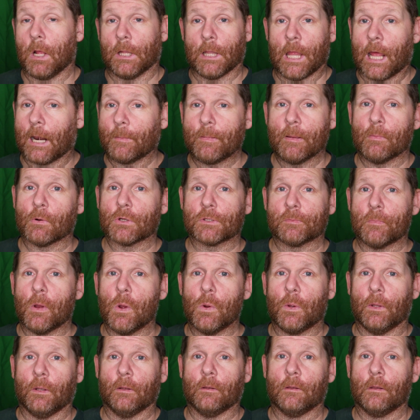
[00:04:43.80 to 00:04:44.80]
A lot of people are
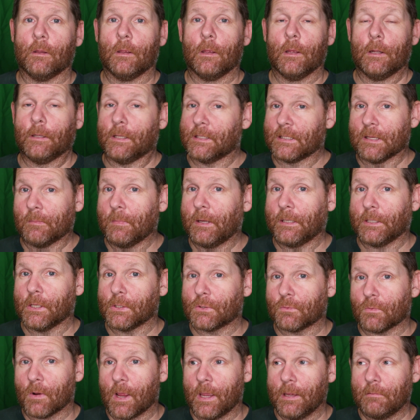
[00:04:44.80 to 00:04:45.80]
smoking. Does it mean
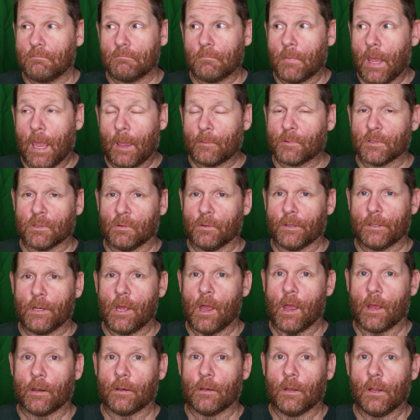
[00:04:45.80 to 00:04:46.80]
that's right? Absolutely
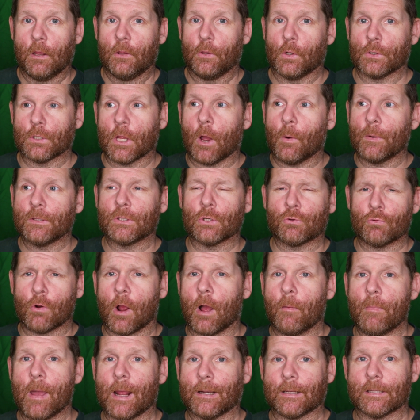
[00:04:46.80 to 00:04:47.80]
not. There's always a
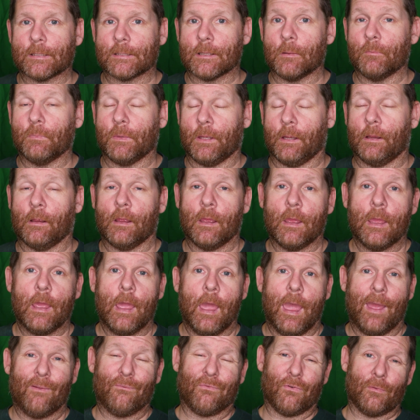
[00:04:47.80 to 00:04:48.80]
drawback to something.
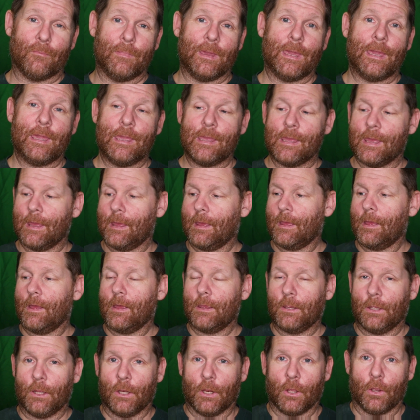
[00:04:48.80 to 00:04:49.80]
And for me,
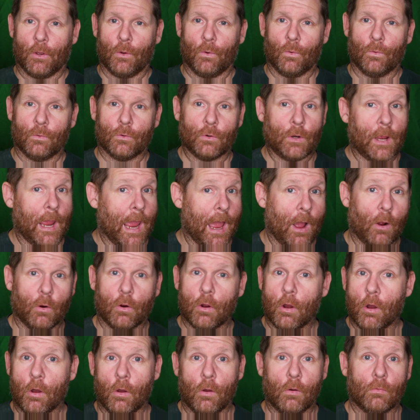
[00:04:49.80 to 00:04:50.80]
you know,
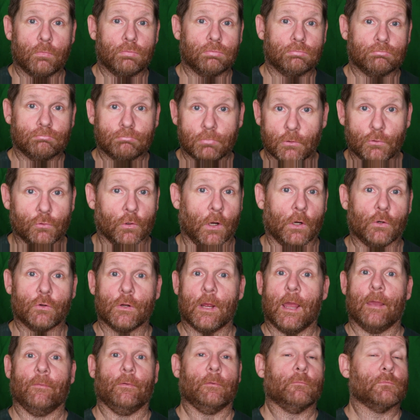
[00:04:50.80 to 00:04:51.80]
alcohol, drunk
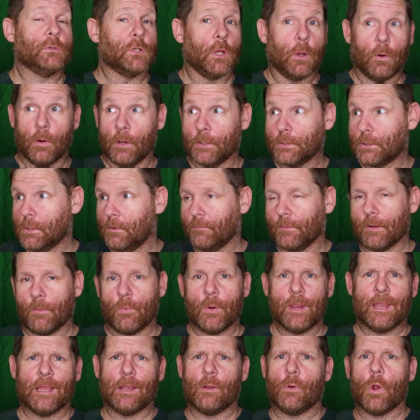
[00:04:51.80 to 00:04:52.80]
driving, so on and so forth. And
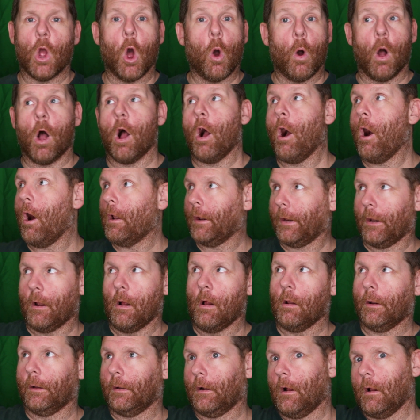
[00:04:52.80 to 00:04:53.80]
we can go on and
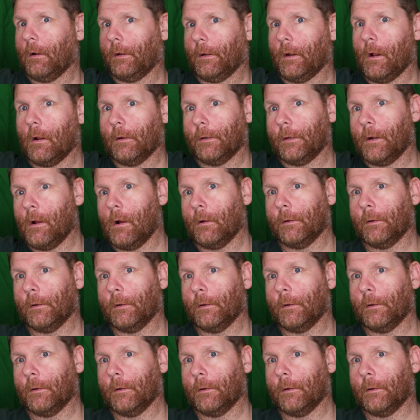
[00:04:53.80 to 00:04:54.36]
on and on and on and